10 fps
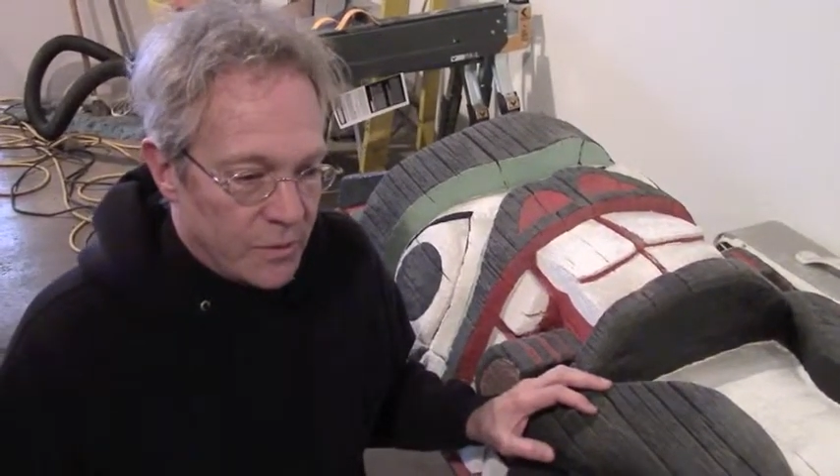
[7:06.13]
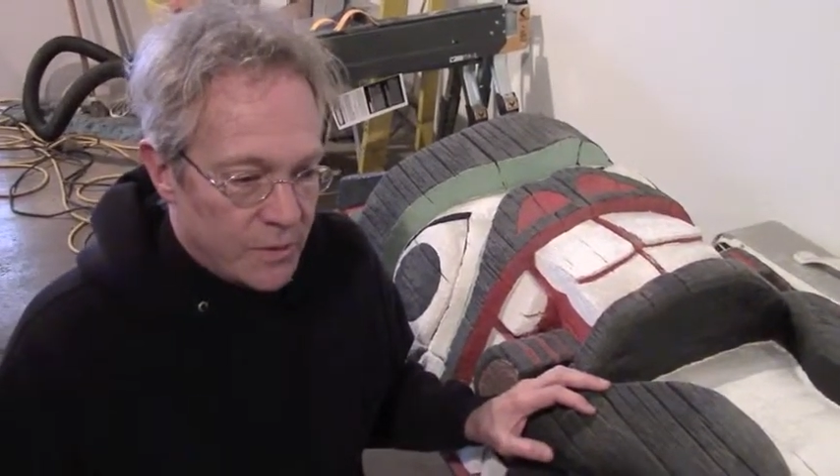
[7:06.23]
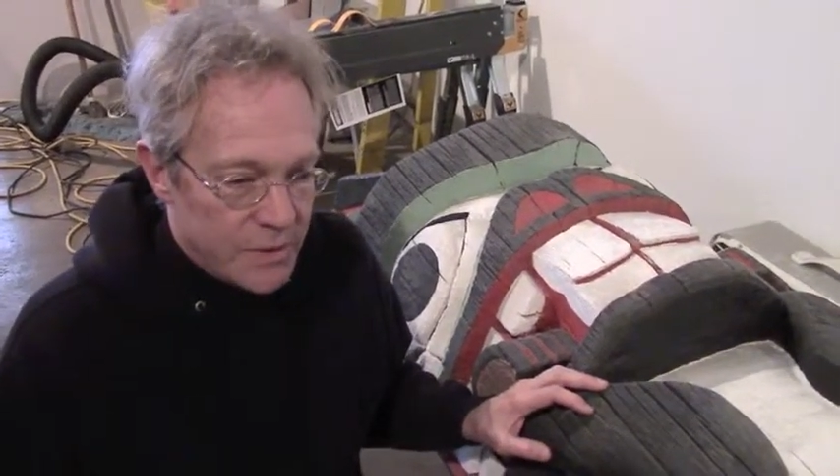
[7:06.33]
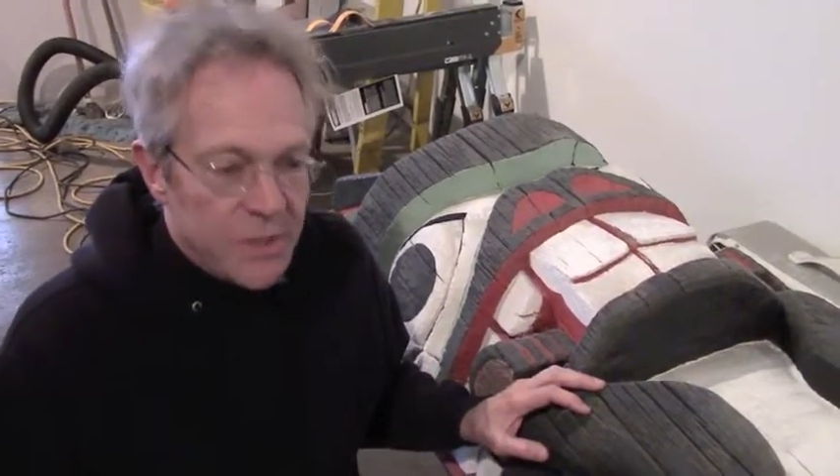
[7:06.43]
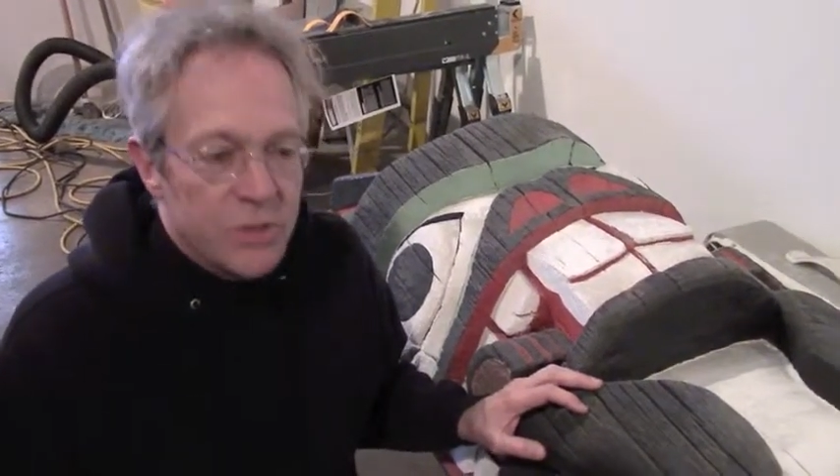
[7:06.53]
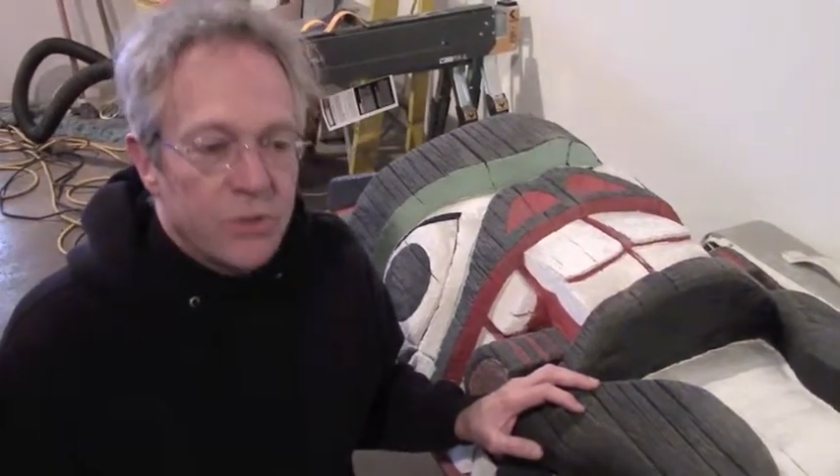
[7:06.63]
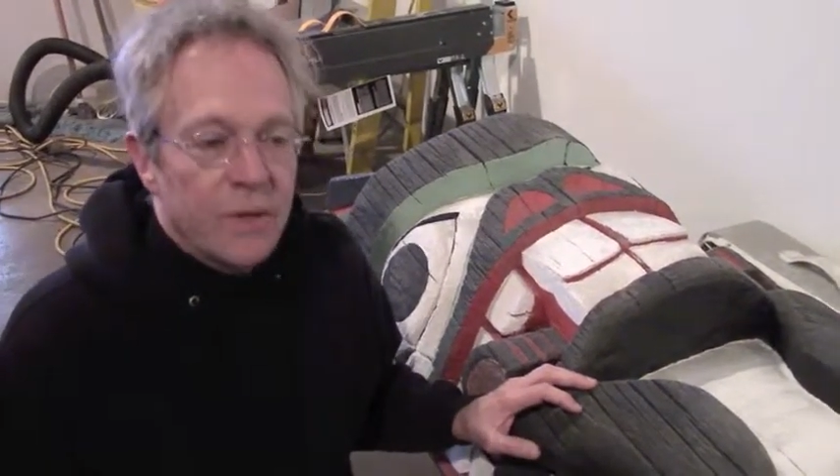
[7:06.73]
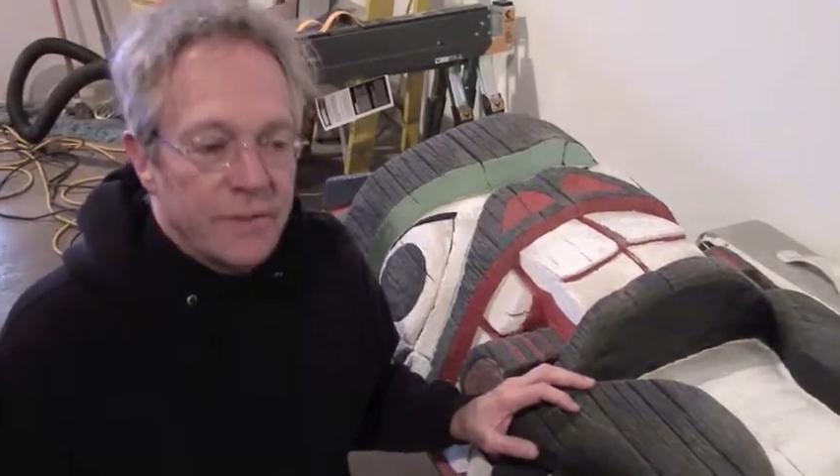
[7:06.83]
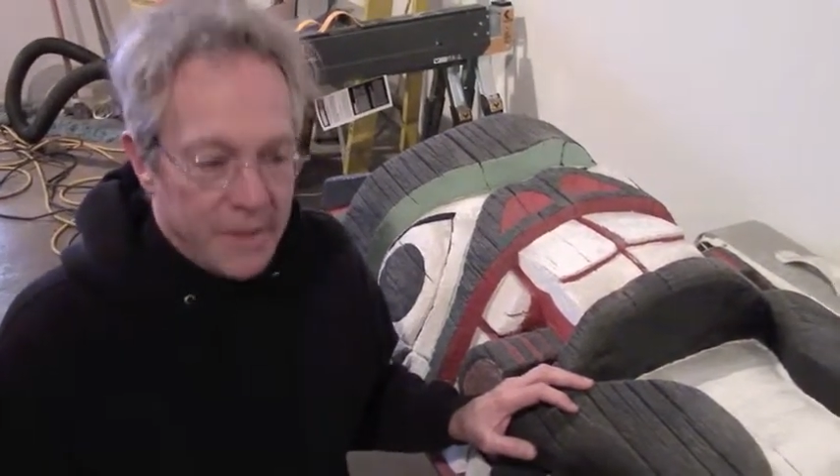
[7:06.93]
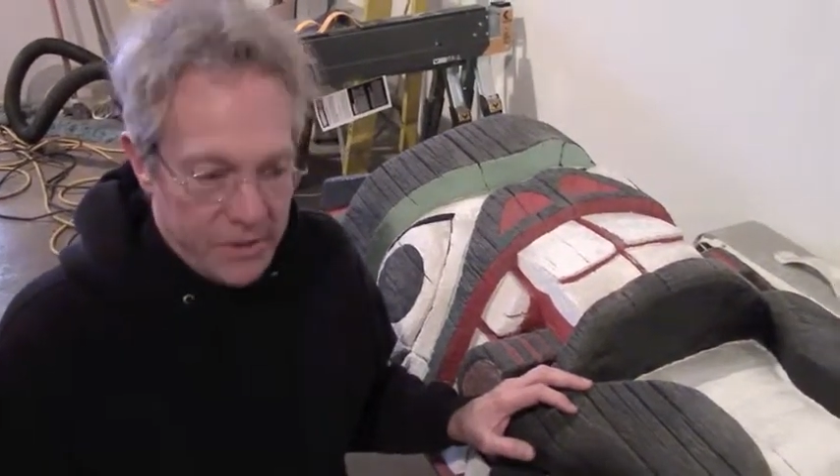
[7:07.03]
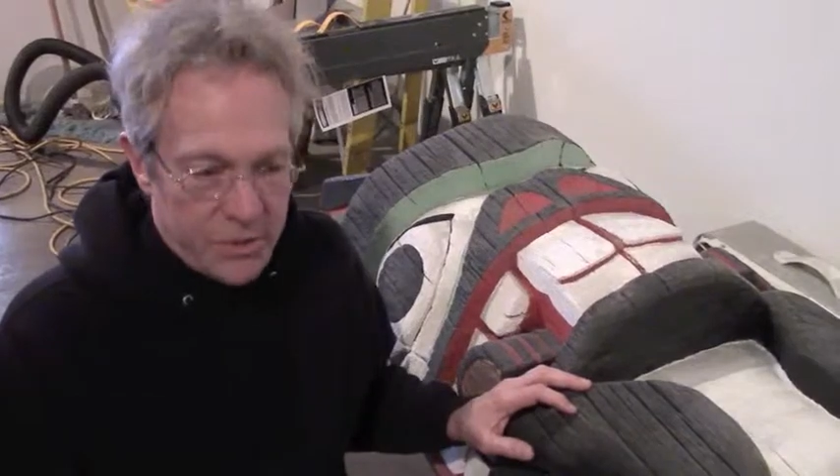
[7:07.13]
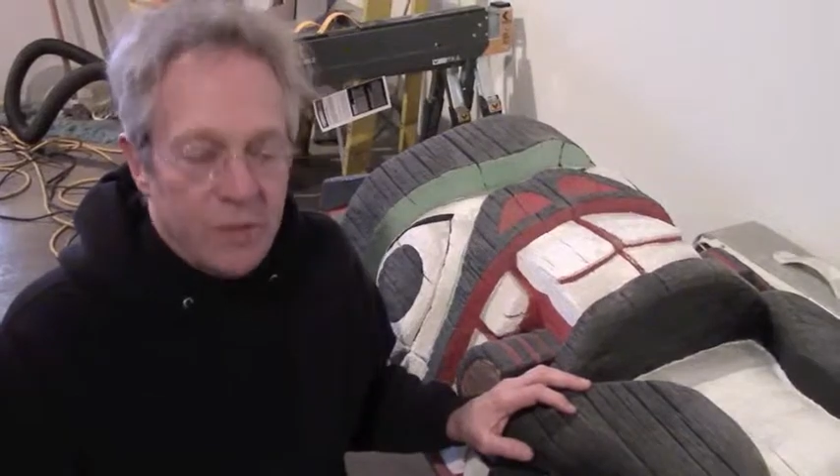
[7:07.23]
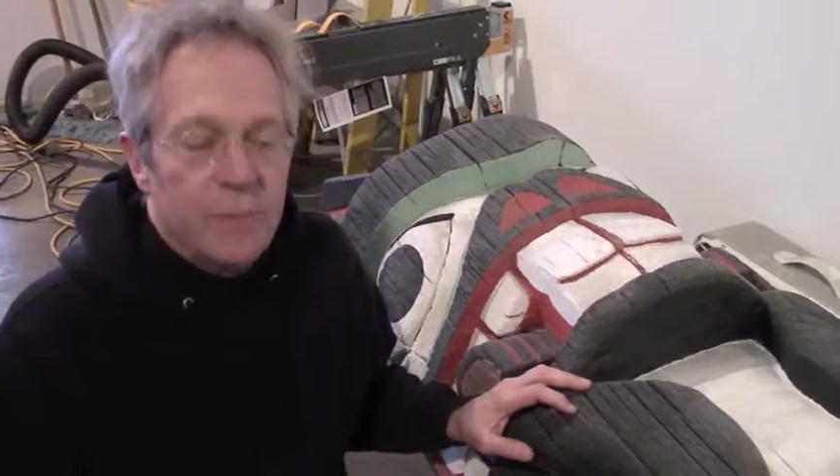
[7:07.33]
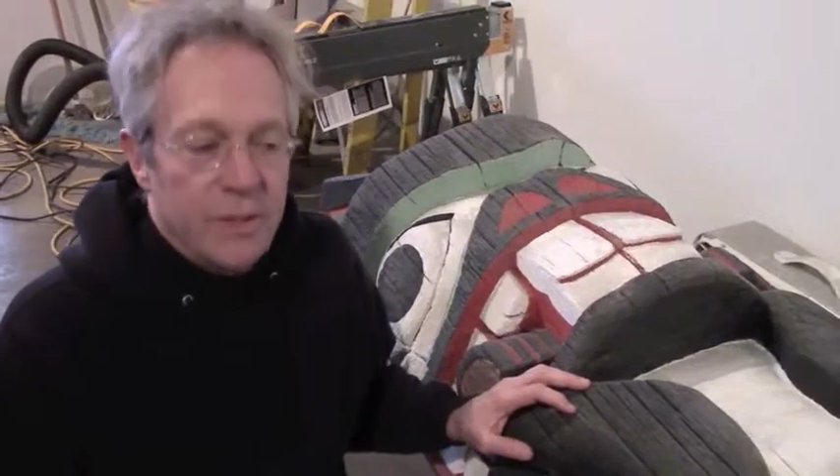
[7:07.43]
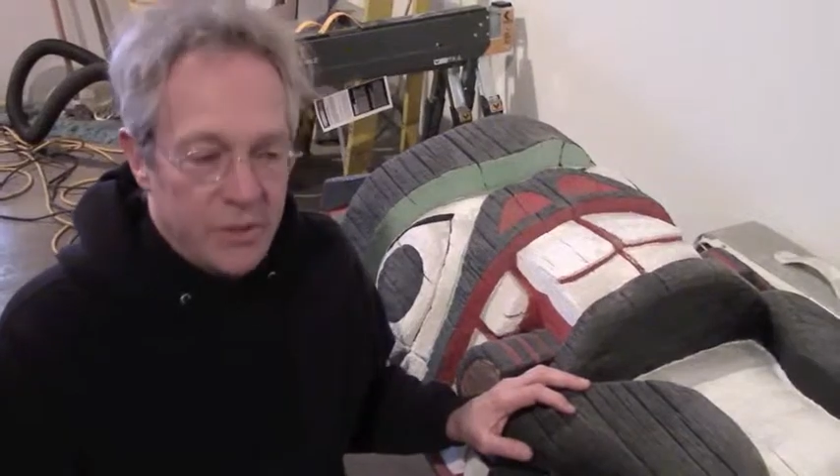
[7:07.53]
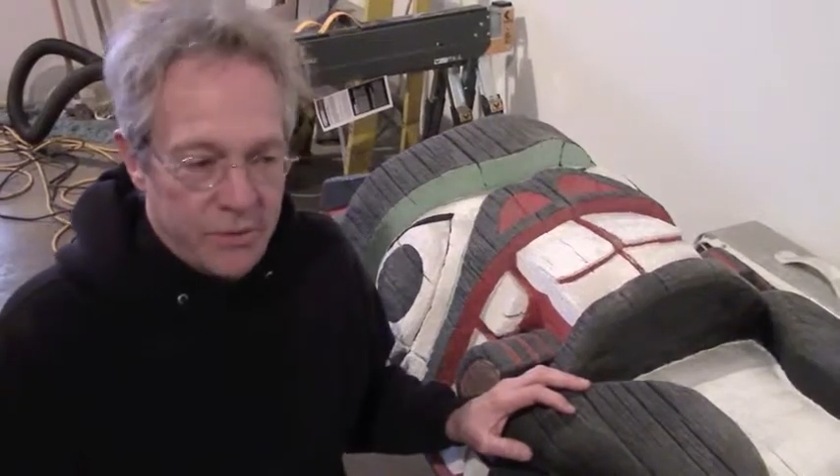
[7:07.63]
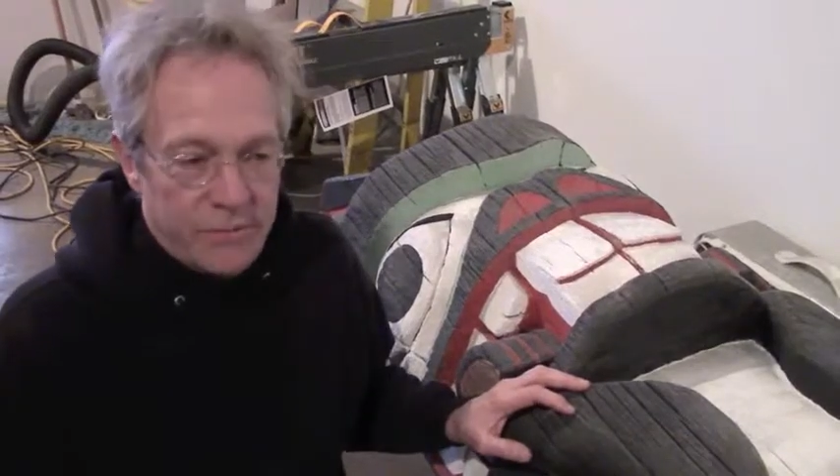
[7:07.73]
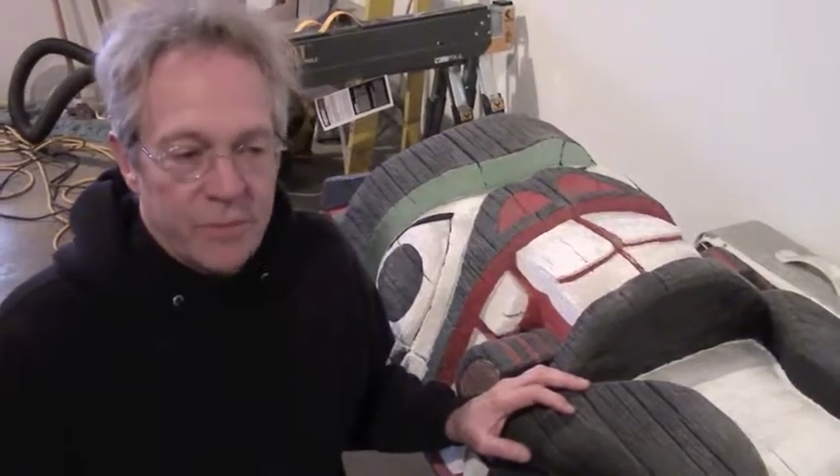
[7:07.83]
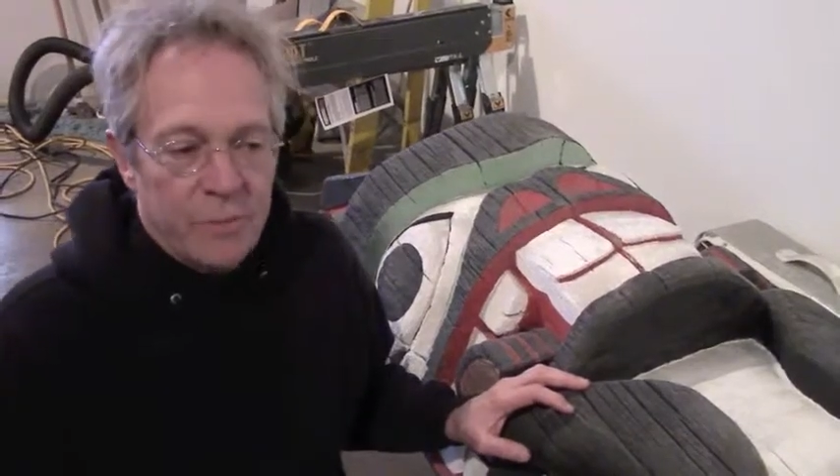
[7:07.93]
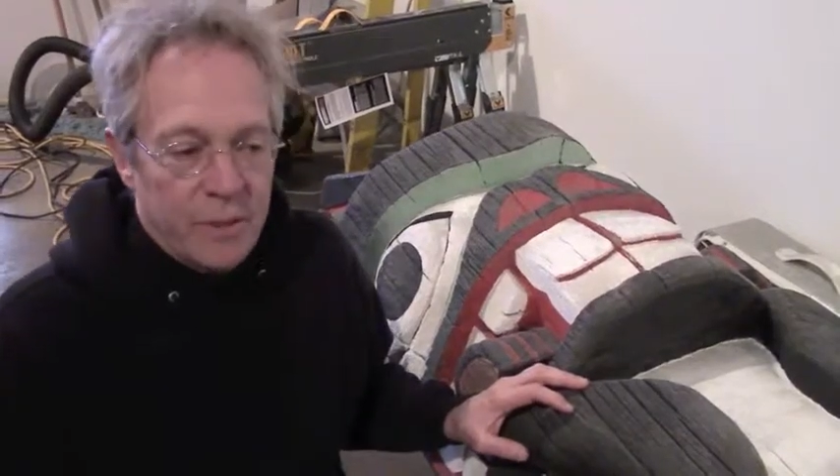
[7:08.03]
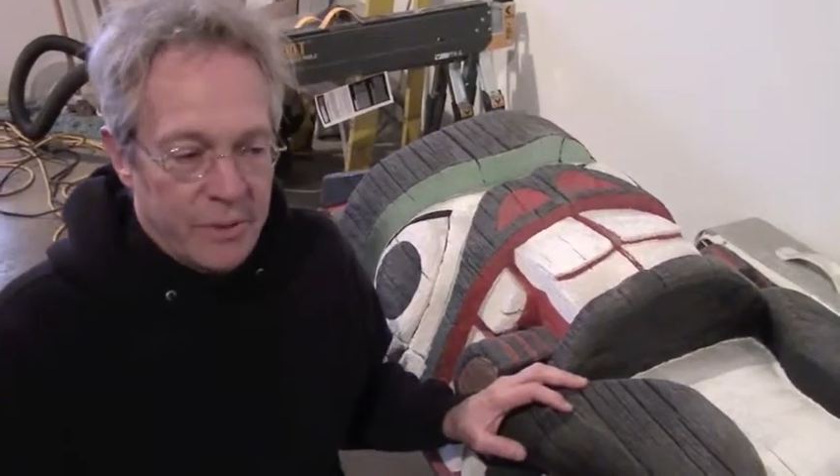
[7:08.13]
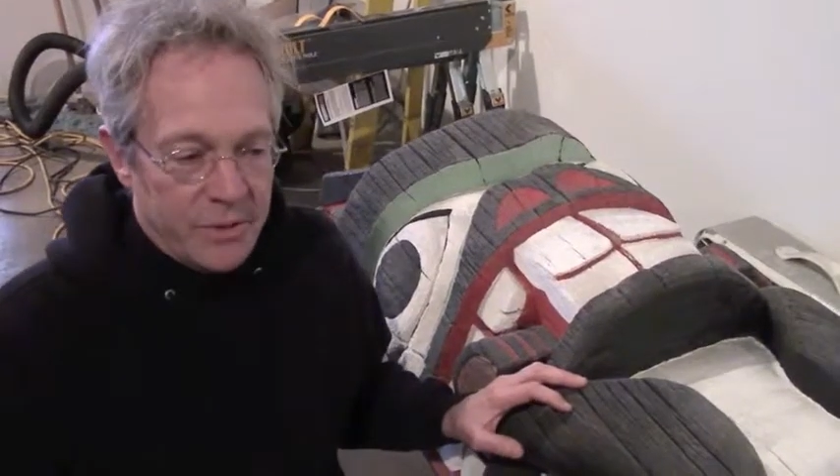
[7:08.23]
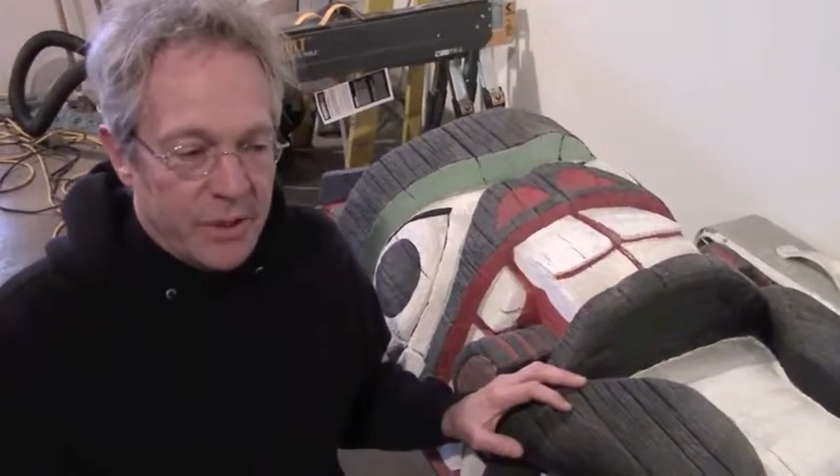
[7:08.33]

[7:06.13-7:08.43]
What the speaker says: it's easier. I think it's going to be easier for the public